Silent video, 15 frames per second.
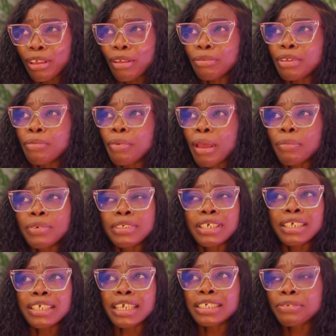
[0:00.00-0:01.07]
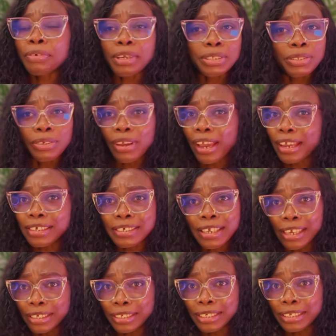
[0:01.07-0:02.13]
the Bible said, as far as your eyes
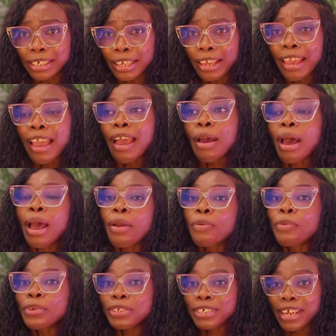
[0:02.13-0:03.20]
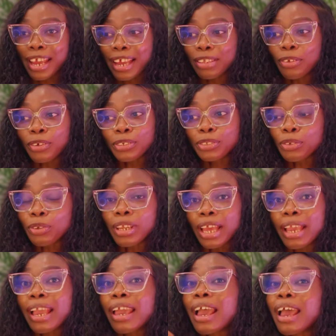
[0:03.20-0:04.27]
can see. I wish she had also
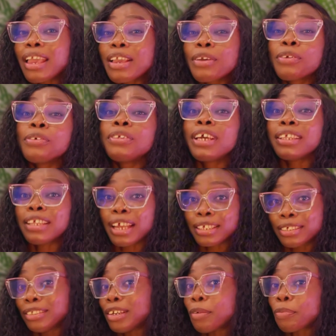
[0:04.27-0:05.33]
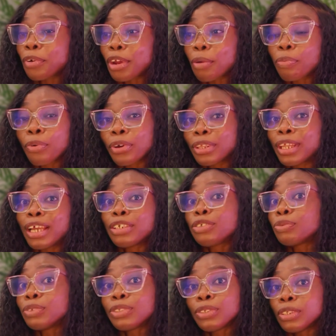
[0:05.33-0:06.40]
included that in her prayer point, that she
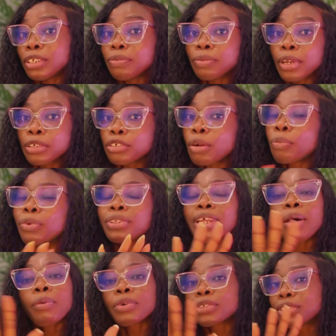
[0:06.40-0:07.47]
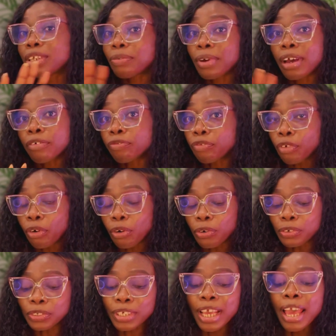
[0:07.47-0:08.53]
wants to leave Nigeria, but that was never her
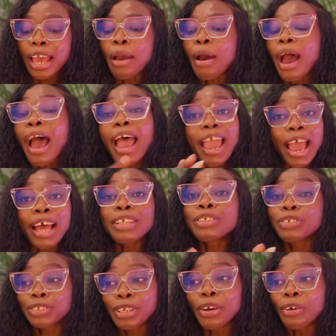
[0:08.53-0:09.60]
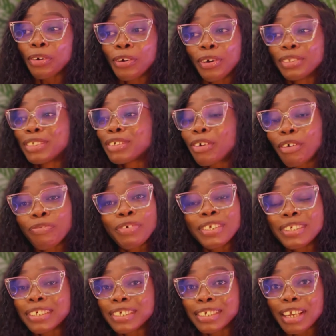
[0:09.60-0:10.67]
focus. I had to tell God to
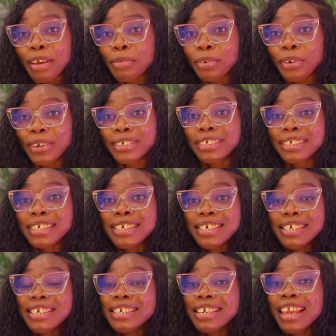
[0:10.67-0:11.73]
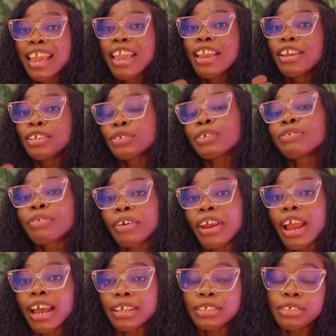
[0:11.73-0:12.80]
convince this girl, because it was very
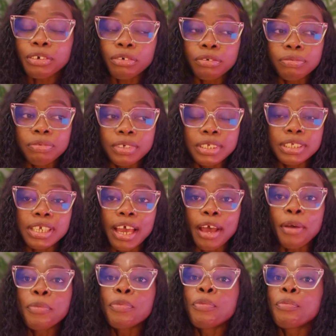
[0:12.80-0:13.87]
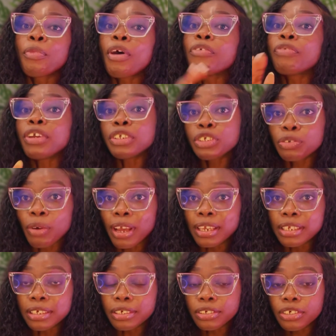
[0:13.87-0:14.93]
hard to convince her. But
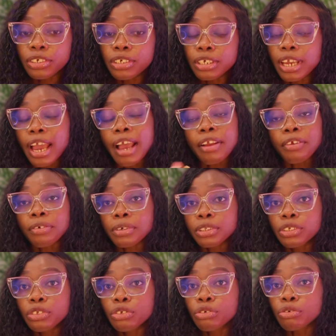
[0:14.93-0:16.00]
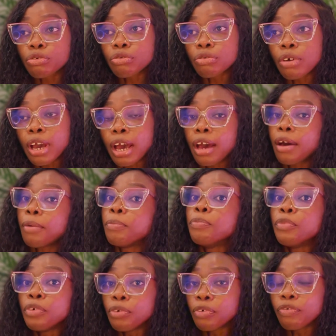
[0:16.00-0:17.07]
eventually she agreed to
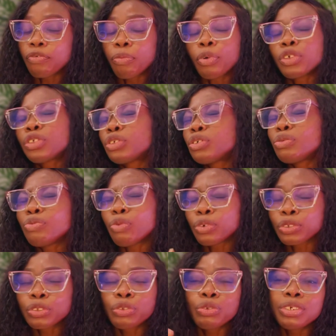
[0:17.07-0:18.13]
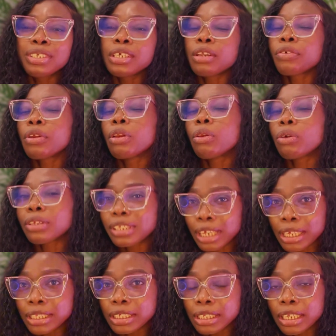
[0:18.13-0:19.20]
move, but she was doing it
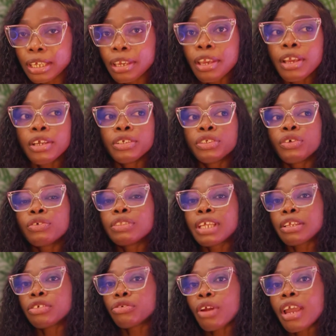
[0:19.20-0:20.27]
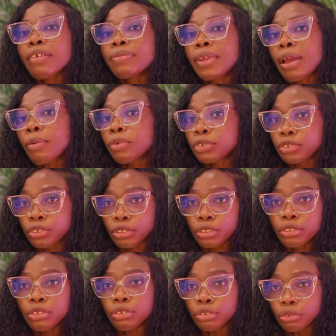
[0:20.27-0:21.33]
reluctantly. So the drive that I was
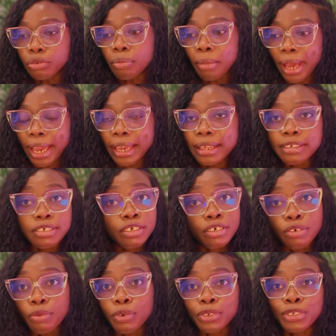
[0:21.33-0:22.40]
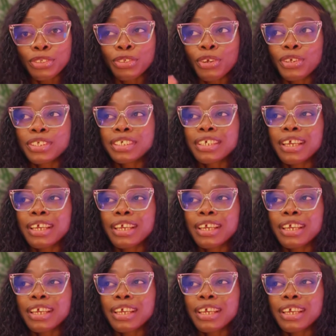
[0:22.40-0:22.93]
using to do mine, she was not